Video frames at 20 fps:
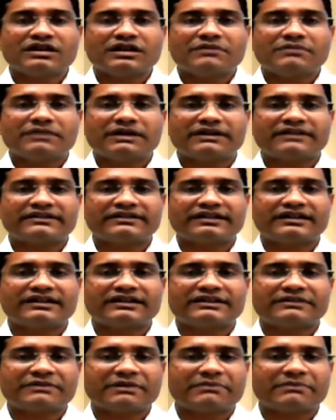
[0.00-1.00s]
But uh,
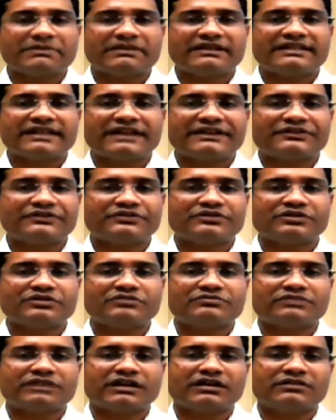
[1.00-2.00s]
remember that you know
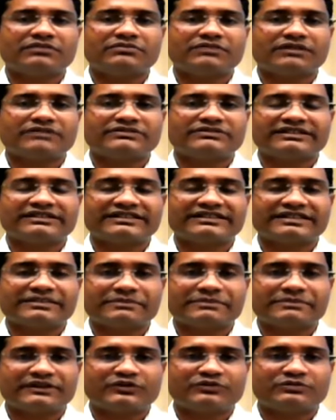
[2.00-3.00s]
uh, this is a
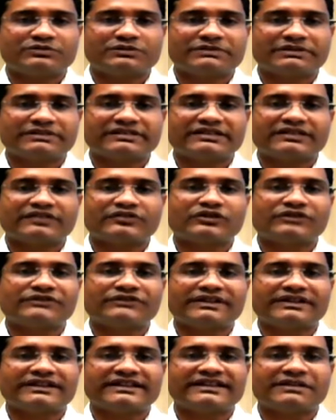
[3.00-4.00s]
B two B business. So if
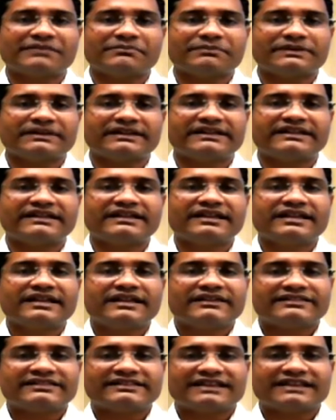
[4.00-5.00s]
any company
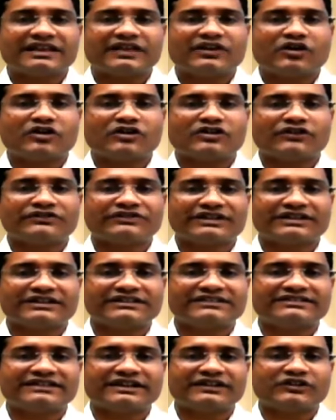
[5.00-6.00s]
see a lot of churn
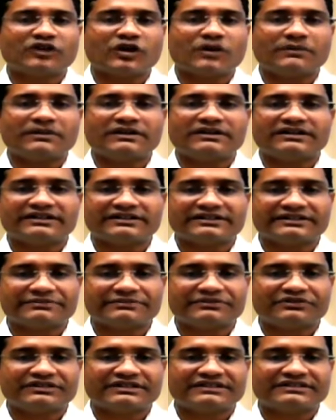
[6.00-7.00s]
in their top leadership
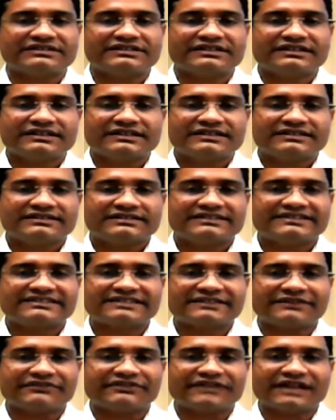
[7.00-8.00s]
during these
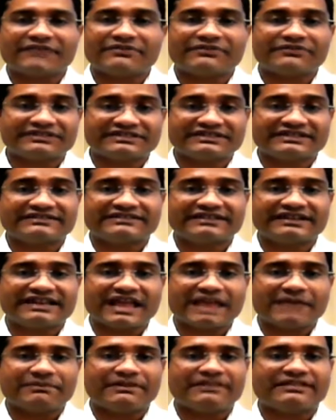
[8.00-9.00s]
tough times, which generally
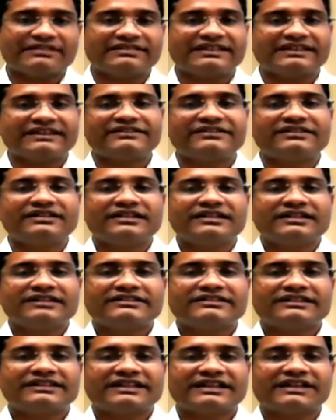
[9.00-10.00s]
happen, then
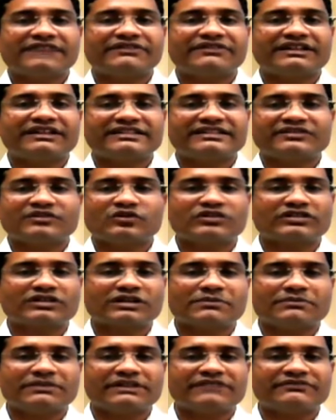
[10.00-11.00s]
the recovery in those
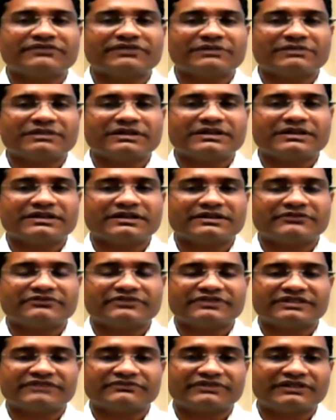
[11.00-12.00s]
companies will be uh,
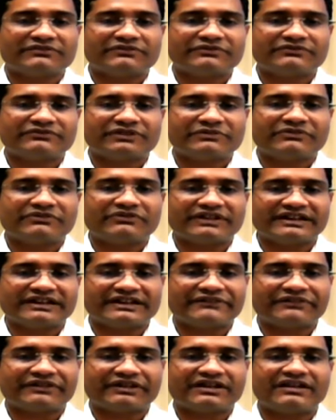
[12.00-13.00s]
will will be very
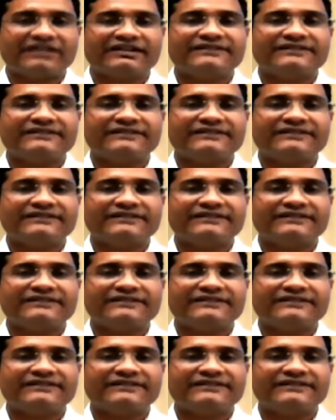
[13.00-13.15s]
difficult.